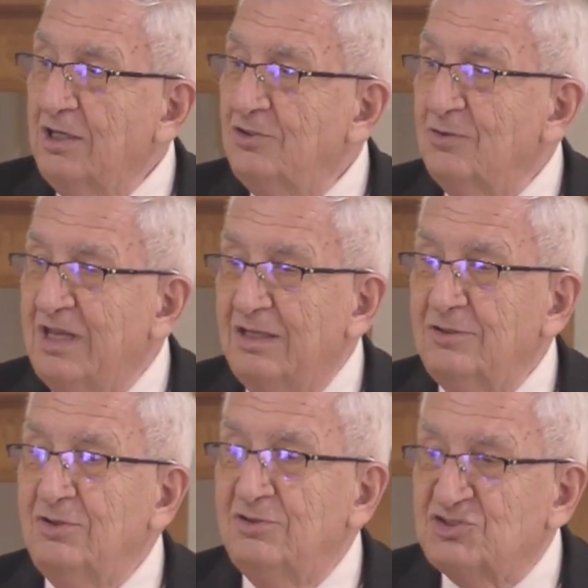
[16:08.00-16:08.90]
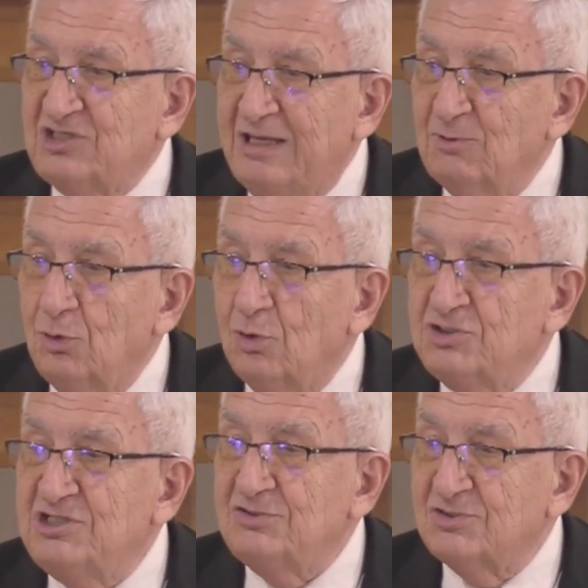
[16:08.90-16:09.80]
That experience
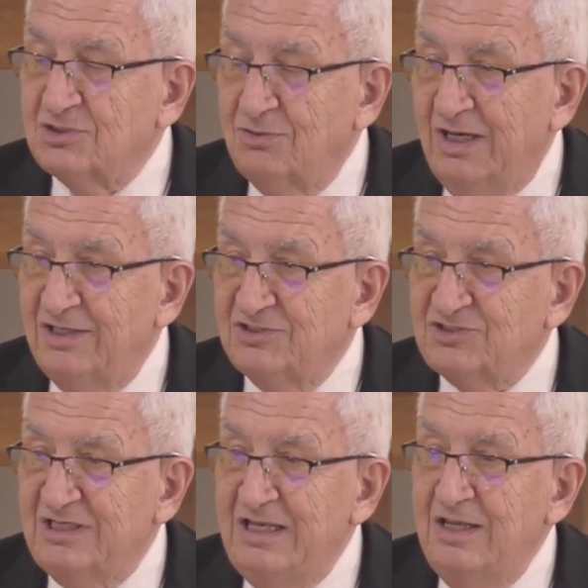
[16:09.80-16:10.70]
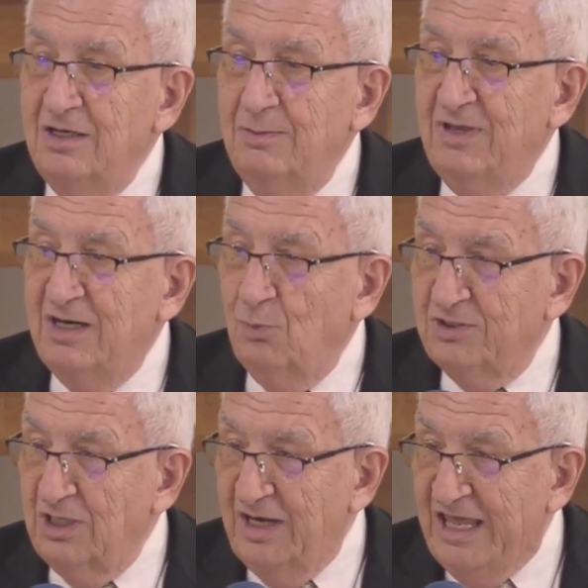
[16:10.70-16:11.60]
taught me once more
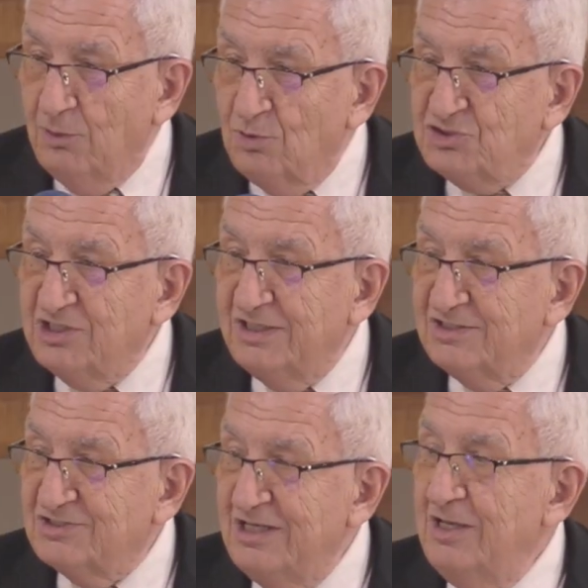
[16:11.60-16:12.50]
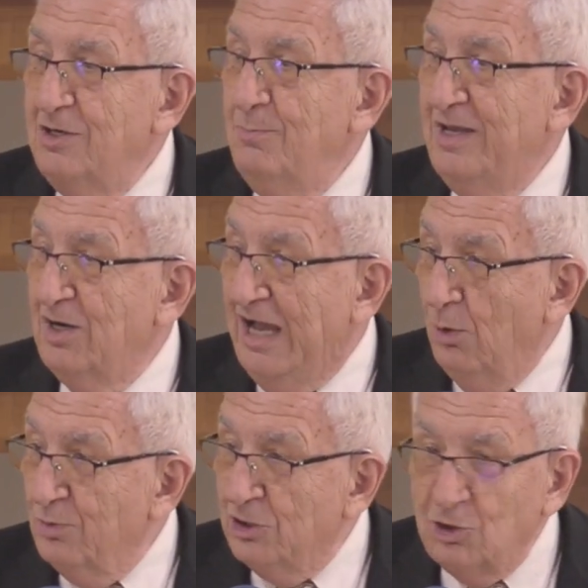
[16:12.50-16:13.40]
the importance of belonging
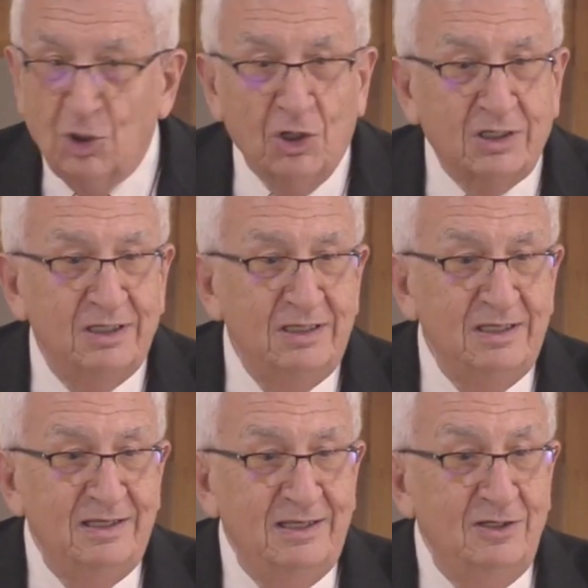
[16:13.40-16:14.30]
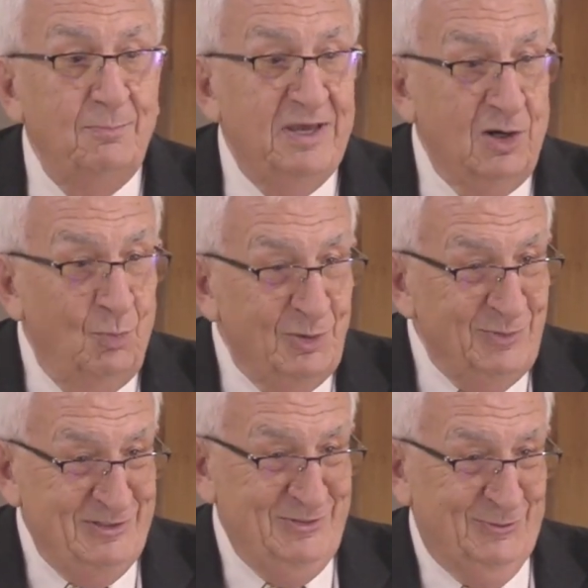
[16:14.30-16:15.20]
together to the same Lord Jesus
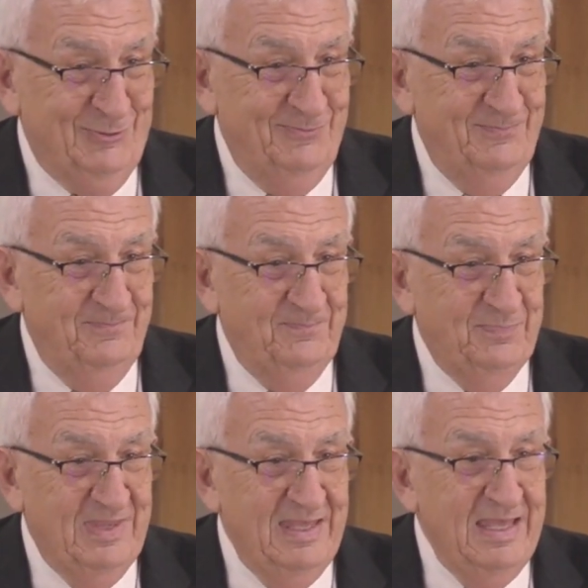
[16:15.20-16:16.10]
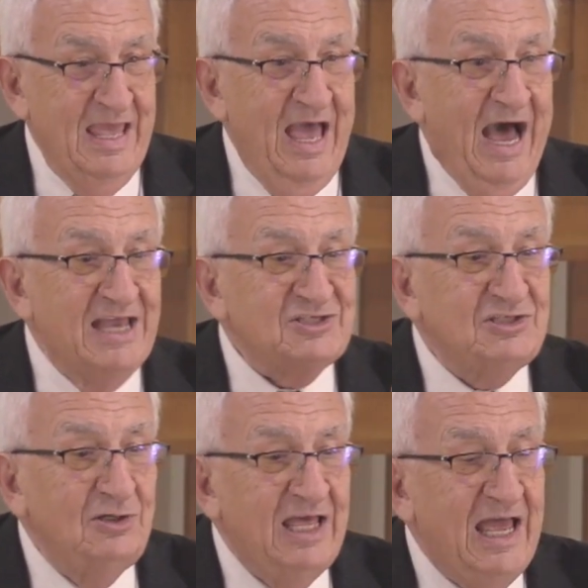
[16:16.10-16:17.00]
Christ, no matter what the
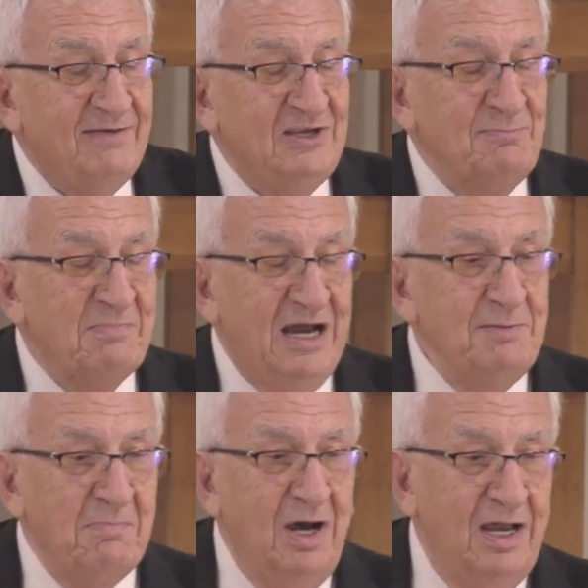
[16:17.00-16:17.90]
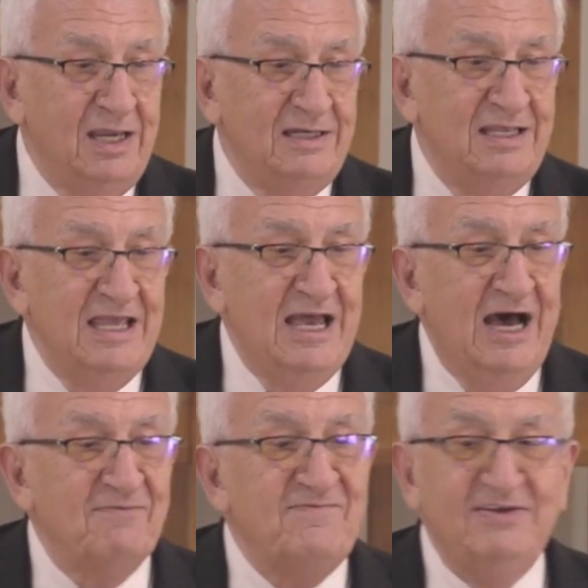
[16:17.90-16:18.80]
language is, no matter how we
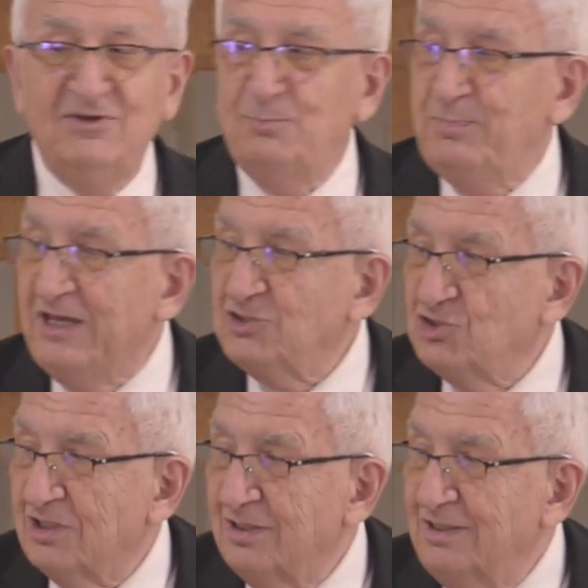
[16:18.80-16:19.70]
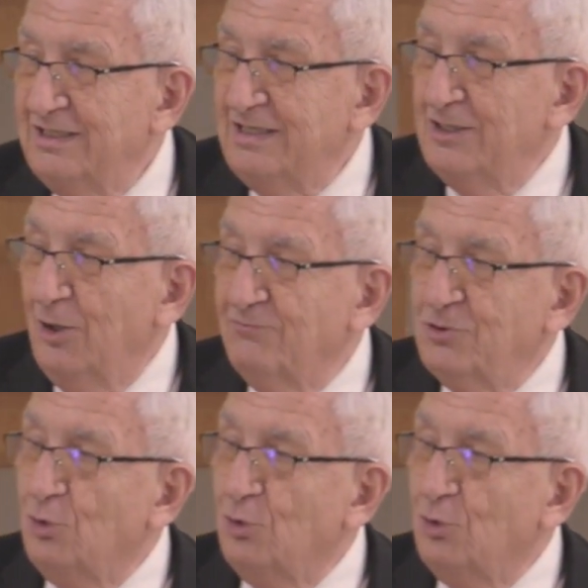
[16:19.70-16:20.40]
look, no matter what we do.